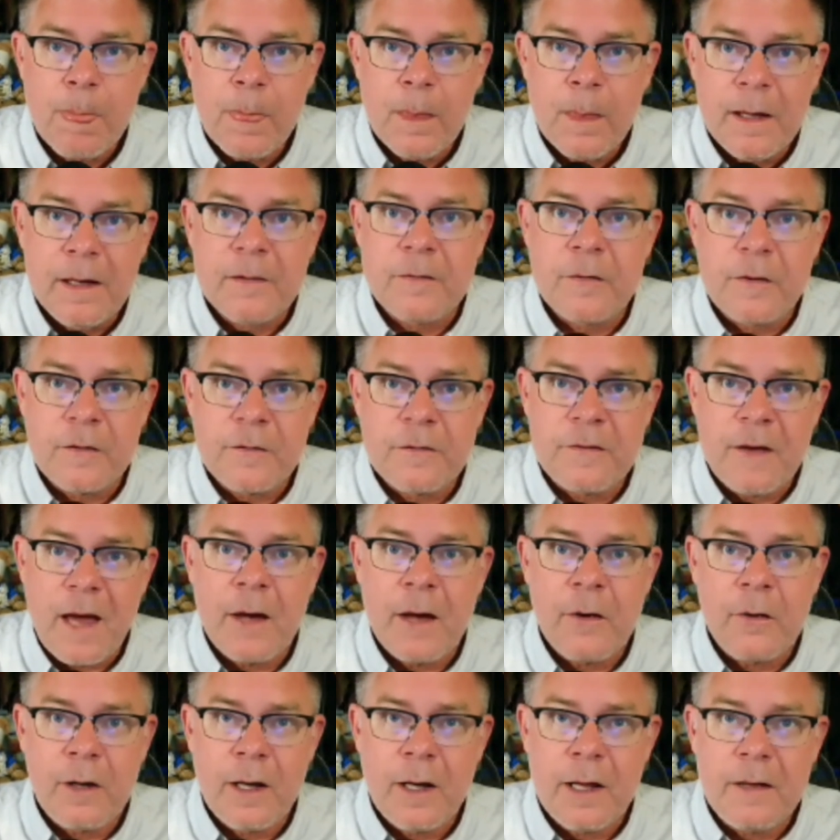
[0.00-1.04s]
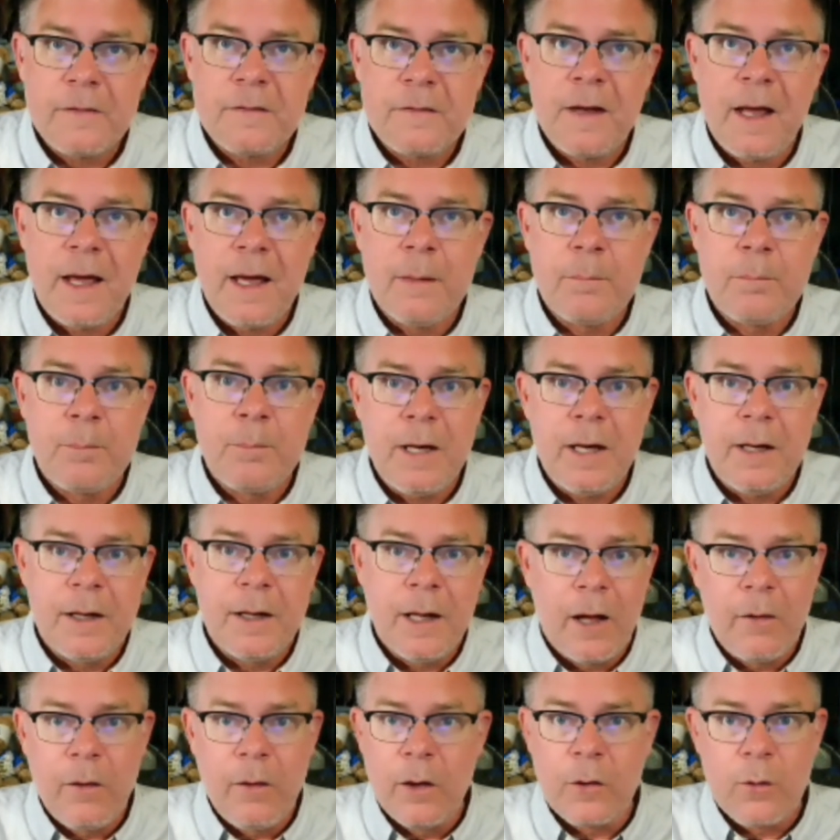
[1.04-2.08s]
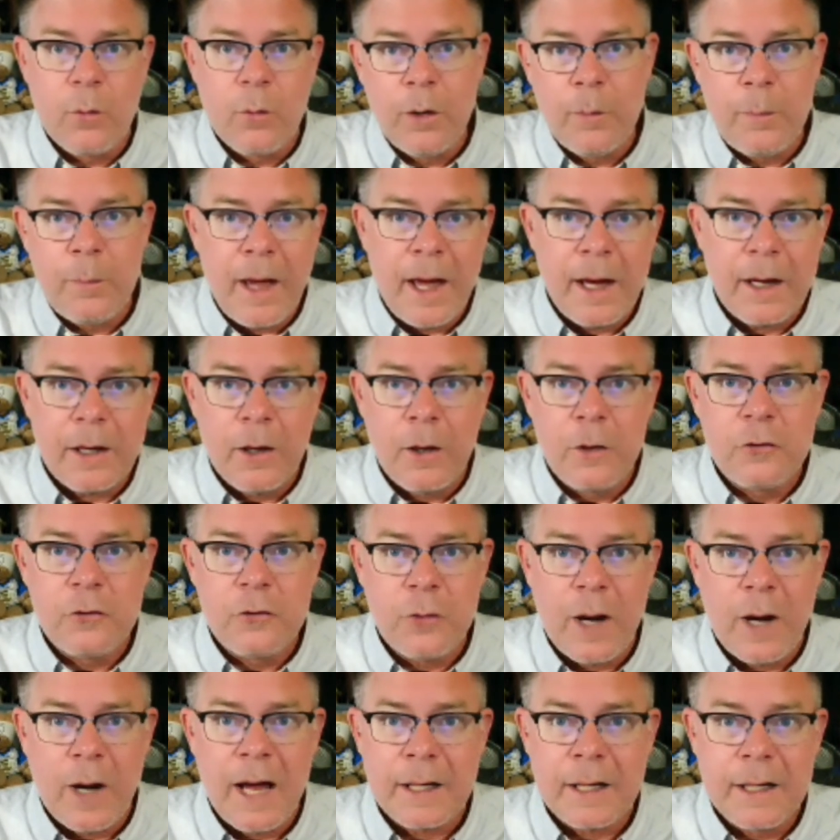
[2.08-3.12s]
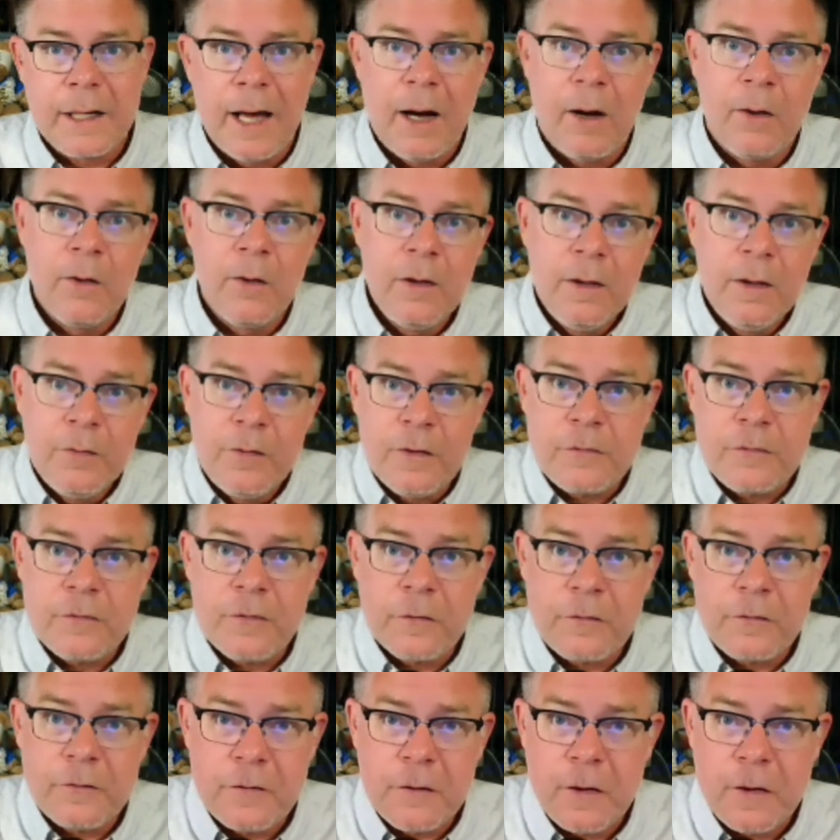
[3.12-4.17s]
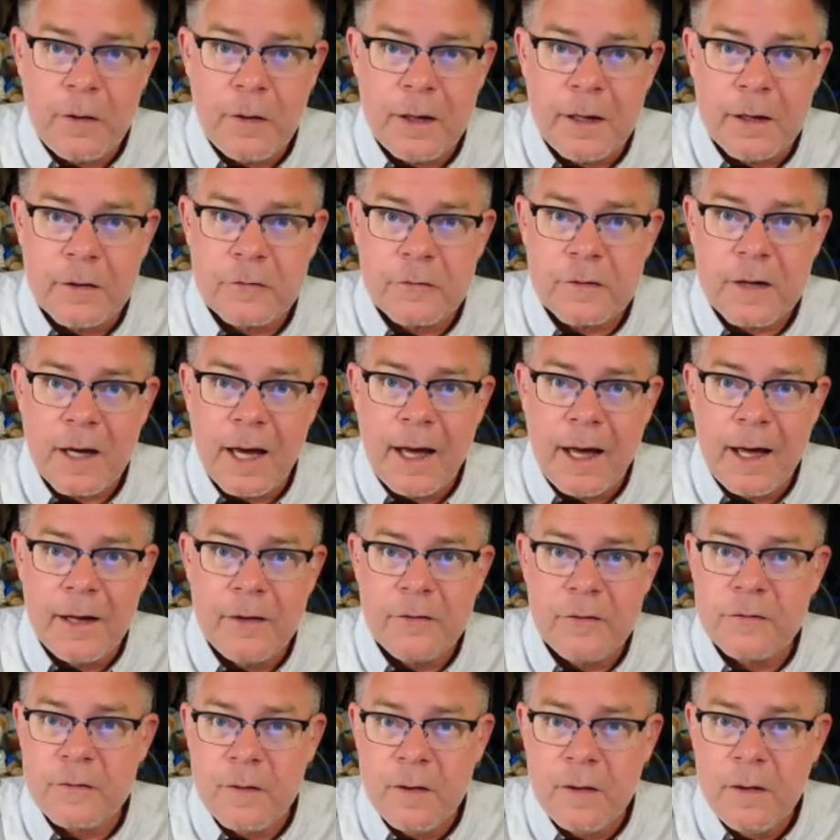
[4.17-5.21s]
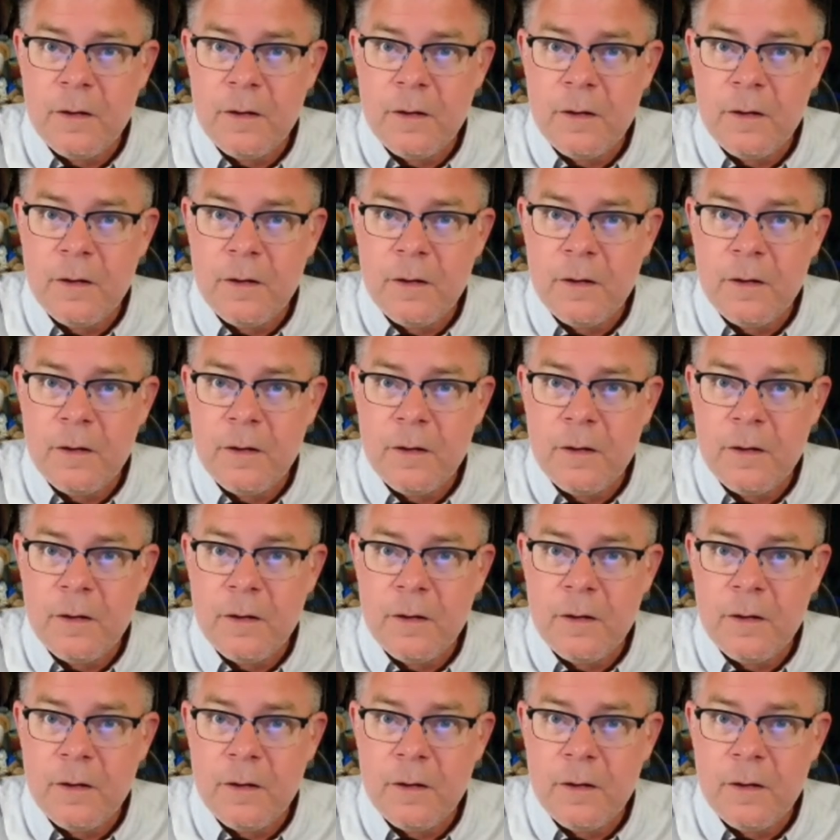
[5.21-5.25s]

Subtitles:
It's a Saturday stampede. Now, look, we're back on track now. This is serious, guys.